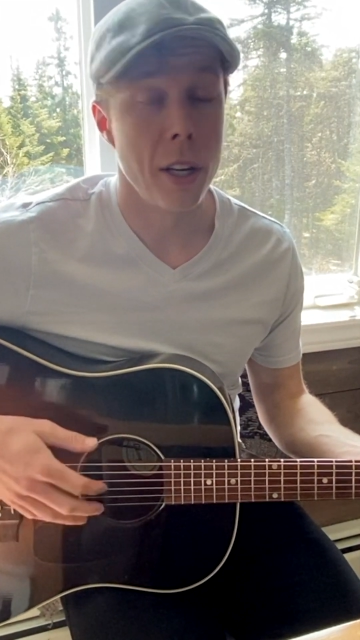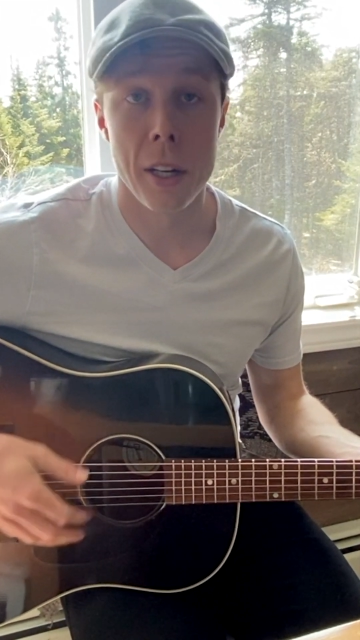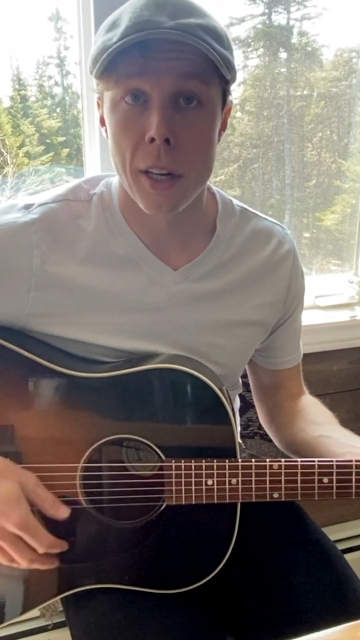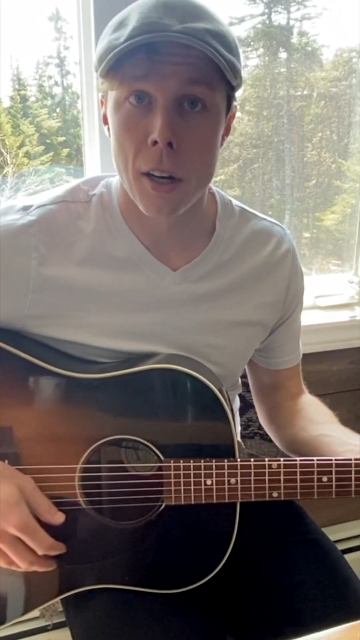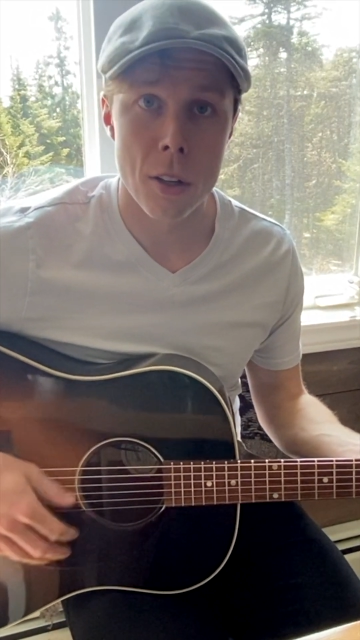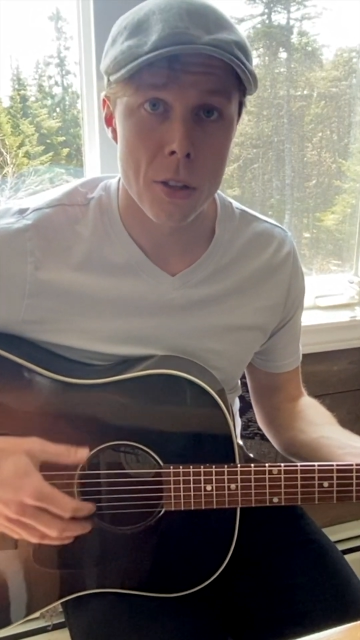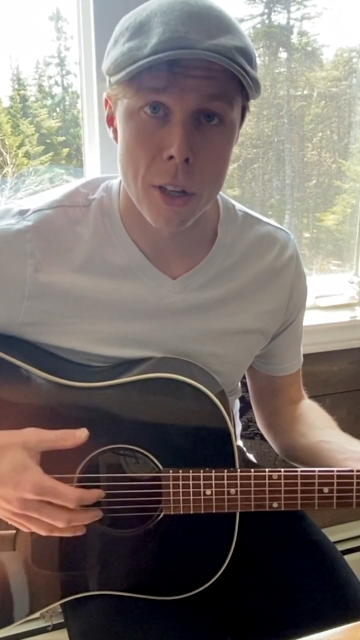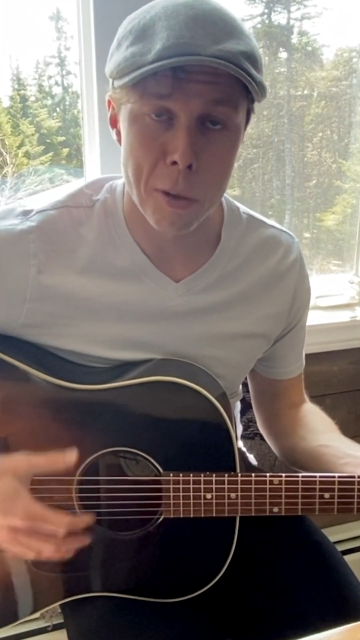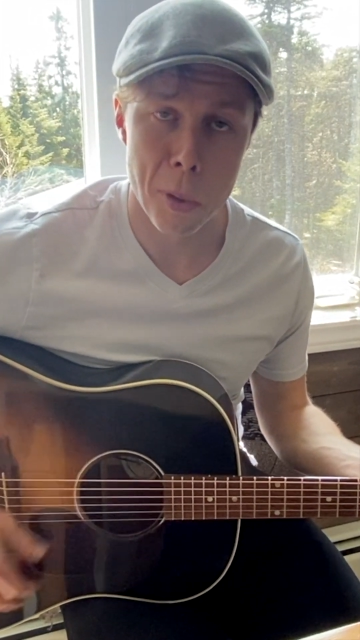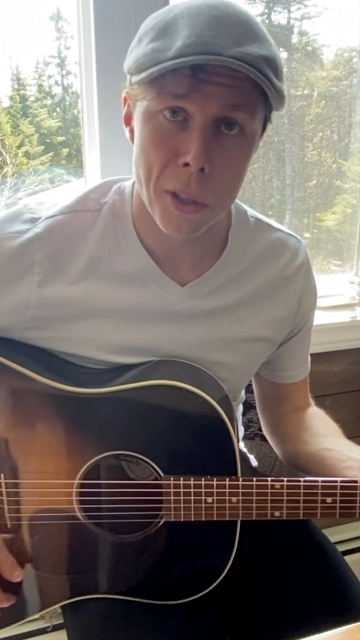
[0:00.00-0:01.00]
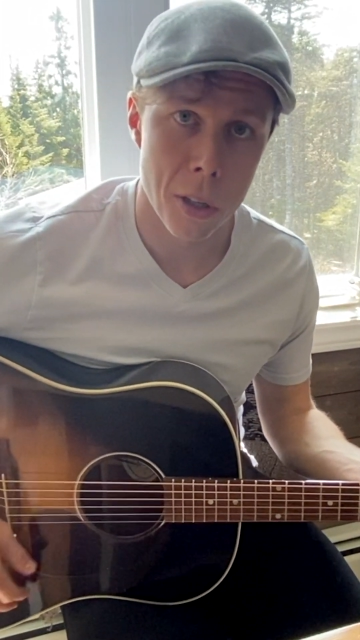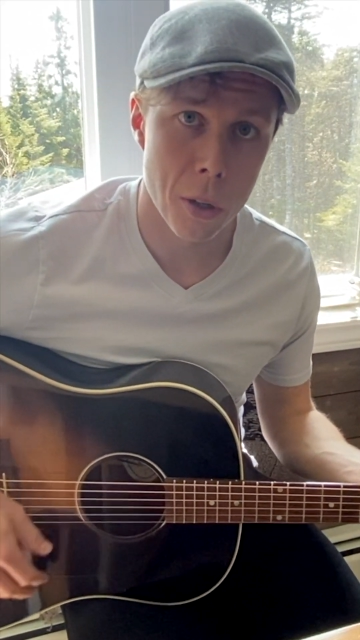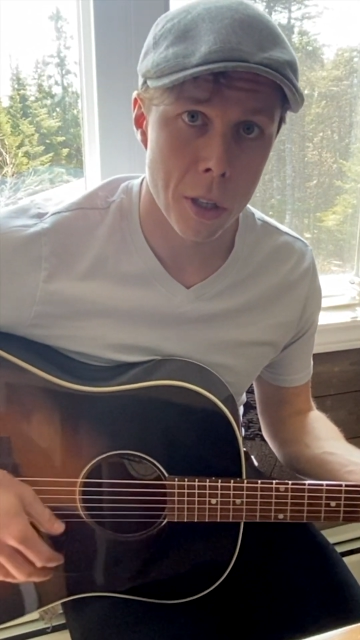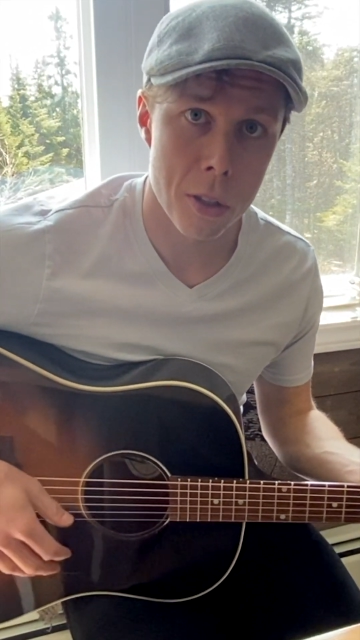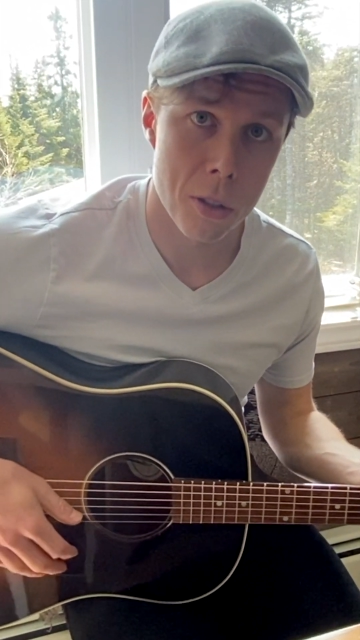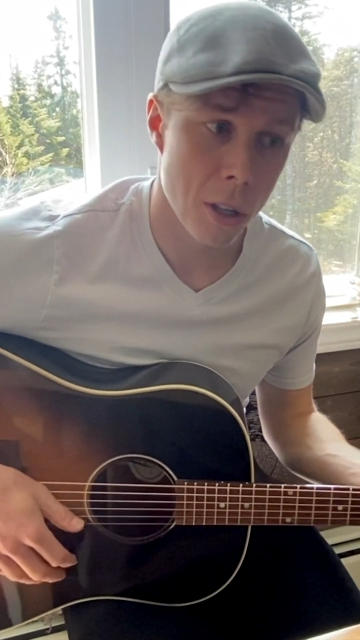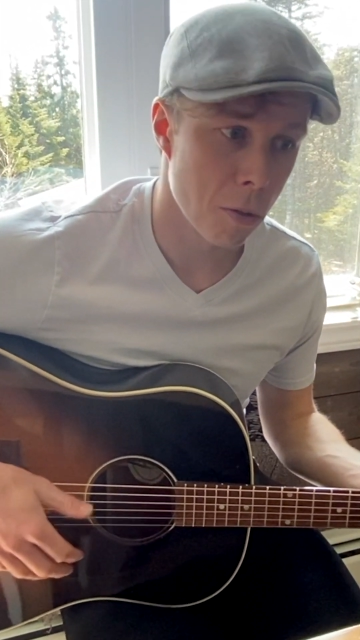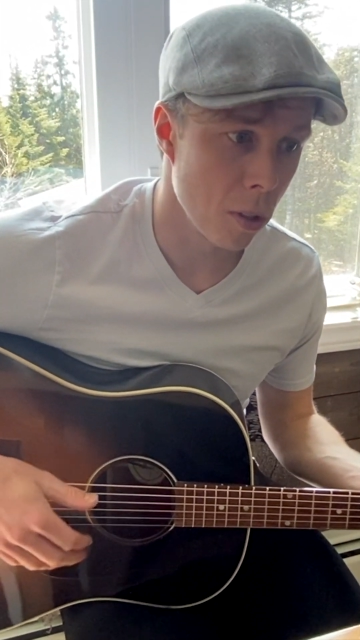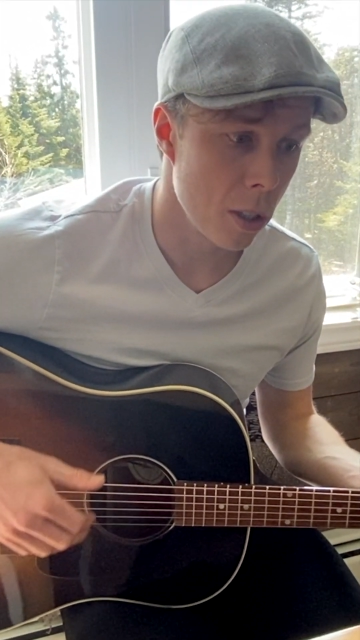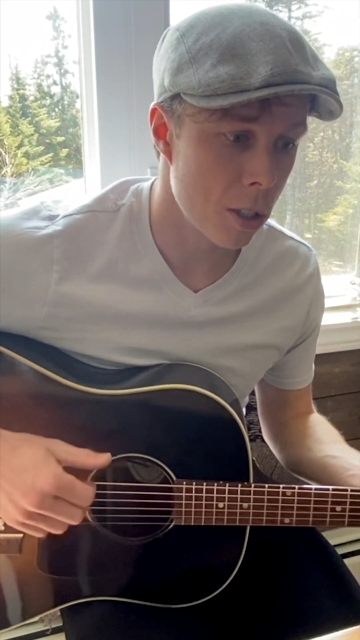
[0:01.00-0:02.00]
any artist that you might know that's
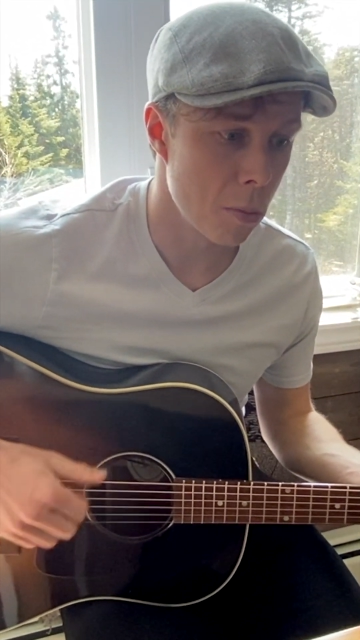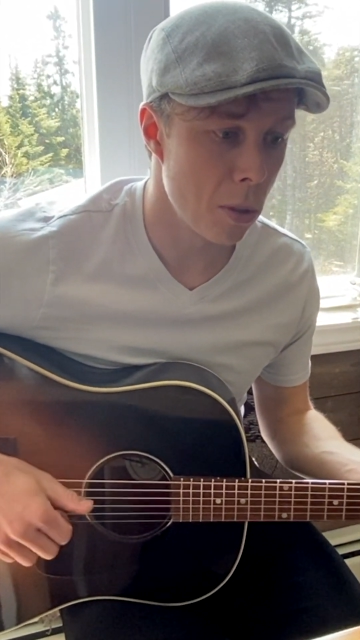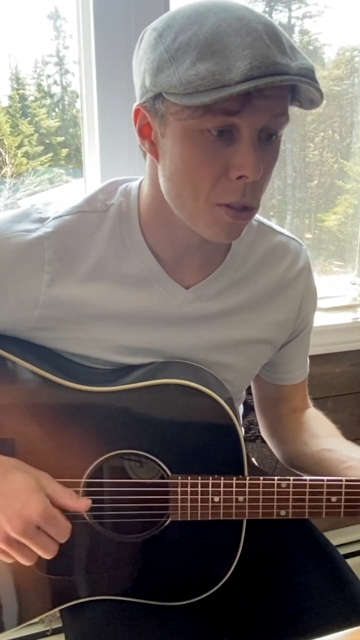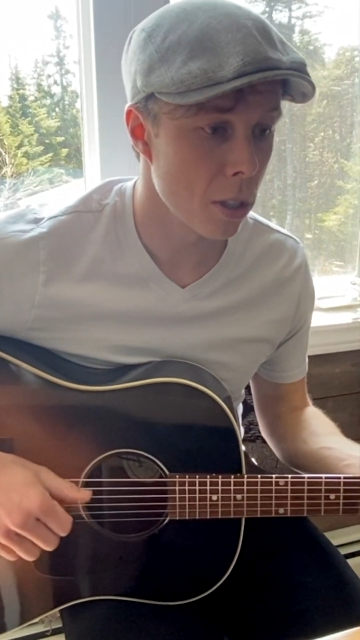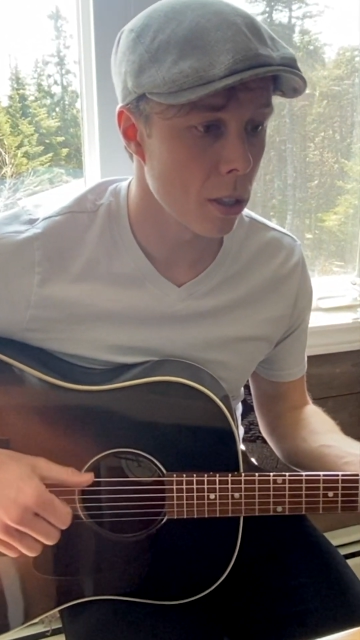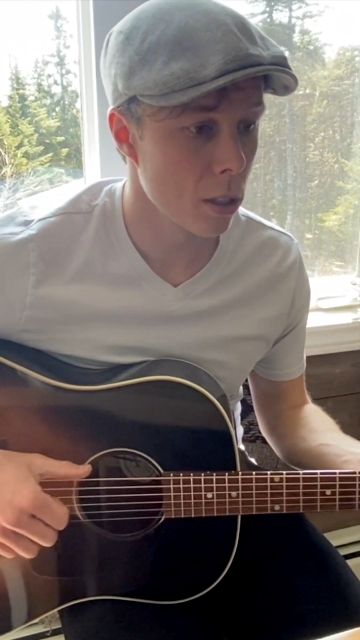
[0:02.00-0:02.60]
releasing music.